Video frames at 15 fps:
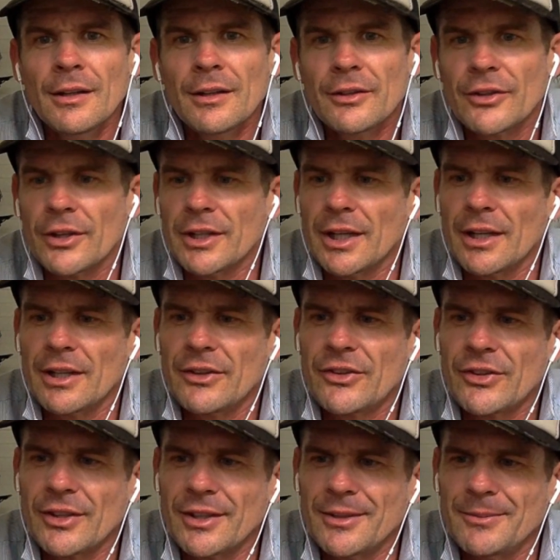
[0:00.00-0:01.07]
So yeah,
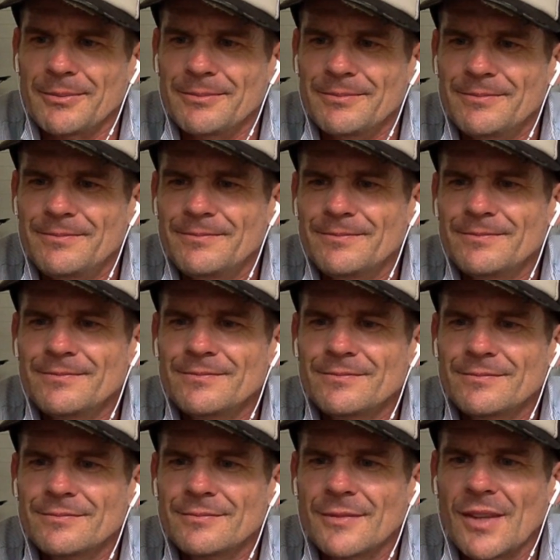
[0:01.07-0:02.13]
it's um
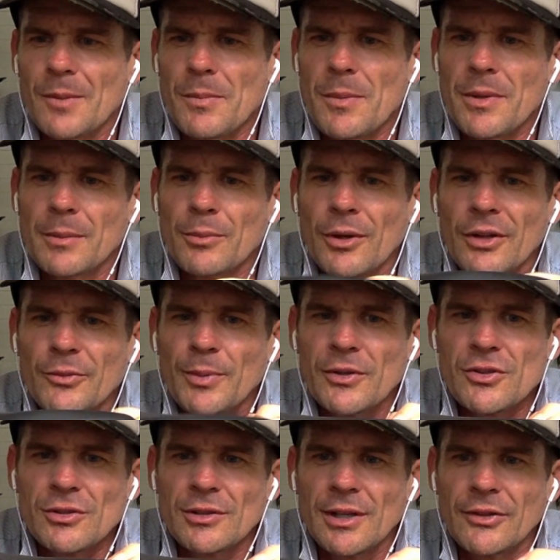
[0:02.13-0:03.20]
the Mimic by
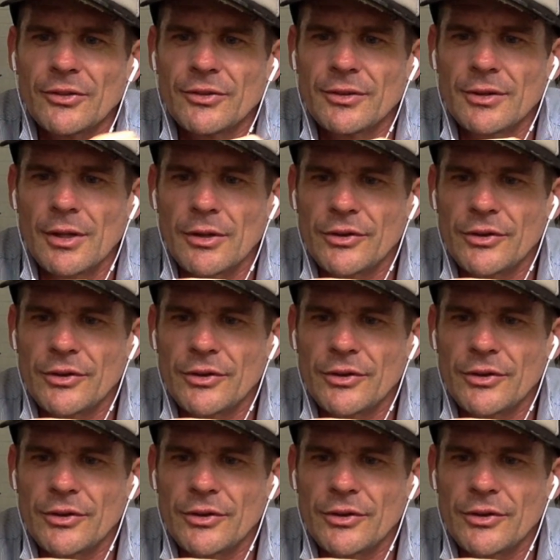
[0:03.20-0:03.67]
Specialized.